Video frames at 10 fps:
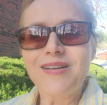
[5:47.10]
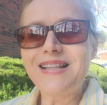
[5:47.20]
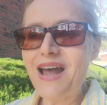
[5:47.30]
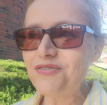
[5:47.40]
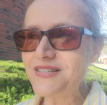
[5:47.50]

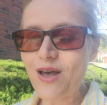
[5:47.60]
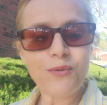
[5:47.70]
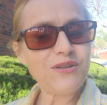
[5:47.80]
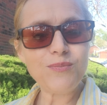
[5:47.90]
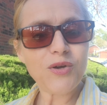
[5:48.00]
Life is
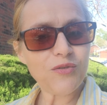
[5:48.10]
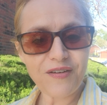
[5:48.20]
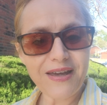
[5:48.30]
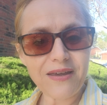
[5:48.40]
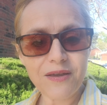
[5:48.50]
always
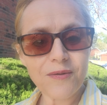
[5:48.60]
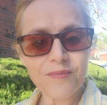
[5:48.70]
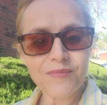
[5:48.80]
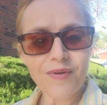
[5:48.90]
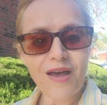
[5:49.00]
moving.
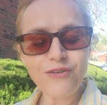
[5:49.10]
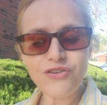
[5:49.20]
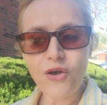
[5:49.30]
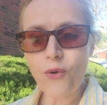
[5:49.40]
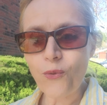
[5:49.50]
And
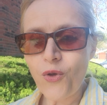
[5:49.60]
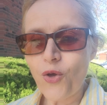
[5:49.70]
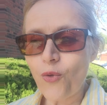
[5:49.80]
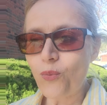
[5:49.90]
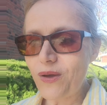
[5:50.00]
so
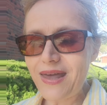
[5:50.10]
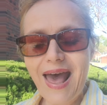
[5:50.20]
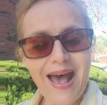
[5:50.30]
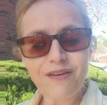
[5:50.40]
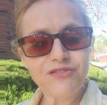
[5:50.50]
we
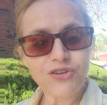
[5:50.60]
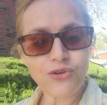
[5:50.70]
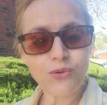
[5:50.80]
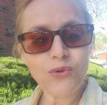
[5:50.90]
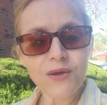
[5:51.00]
have
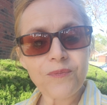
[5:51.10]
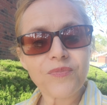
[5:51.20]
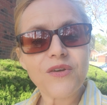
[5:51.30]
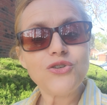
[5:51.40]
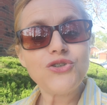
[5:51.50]
to
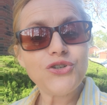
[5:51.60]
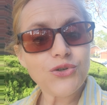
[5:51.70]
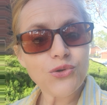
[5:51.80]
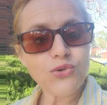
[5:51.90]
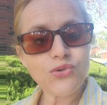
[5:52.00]

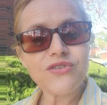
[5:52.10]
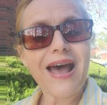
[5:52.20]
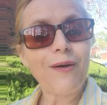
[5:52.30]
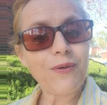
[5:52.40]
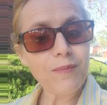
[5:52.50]
choose
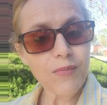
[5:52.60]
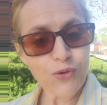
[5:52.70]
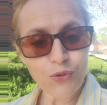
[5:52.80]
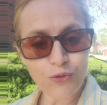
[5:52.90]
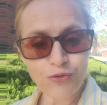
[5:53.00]
how we
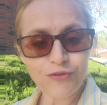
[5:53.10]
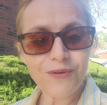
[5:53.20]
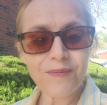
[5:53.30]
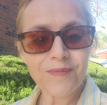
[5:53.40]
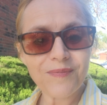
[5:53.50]
move.
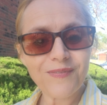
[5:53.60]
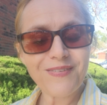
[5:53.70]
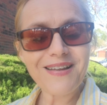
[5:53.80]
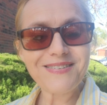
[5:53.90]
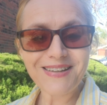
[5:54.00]

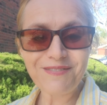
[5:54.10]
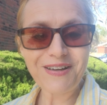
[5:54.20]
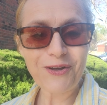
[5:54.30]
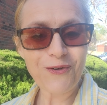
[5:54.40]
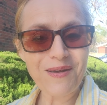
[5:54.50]
That's
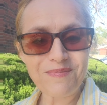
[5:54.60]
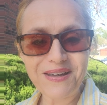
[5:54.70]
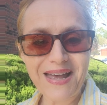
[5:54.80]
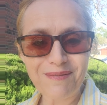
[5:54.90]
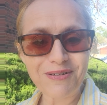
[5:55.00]
living in great
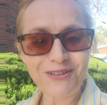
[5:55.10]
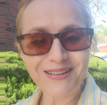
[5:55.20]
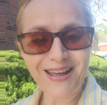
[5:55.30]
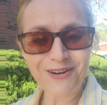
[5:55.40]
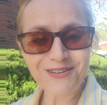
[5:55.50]
big capital
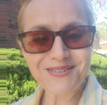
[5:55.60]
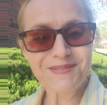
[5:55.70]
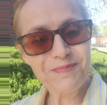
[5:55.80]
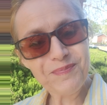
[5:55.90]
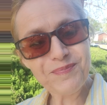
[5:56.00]

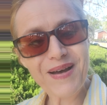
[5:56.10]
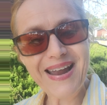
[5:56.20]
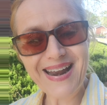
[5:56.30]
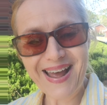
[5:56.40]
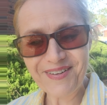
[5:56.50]
letters.
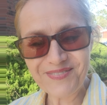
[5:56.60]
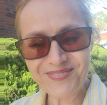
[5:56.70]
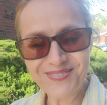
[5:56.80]
Bye now.